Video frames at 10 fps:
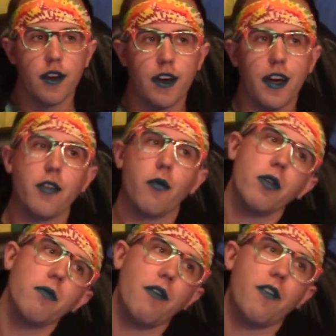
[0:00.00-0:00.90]
I know one
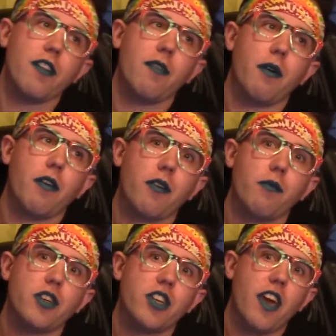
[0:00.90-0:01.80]
of my friends, apparently,
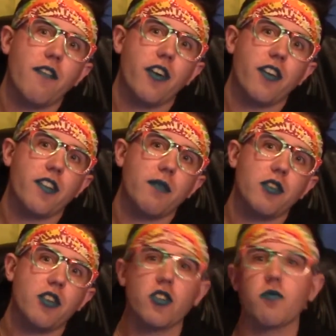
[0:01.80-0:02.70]
when she can't fall asleep,
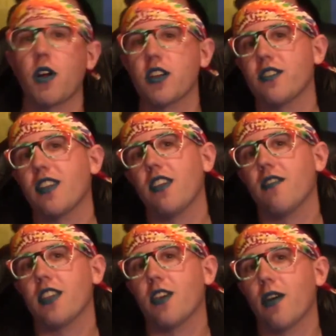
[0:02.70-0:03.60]
she just watches any video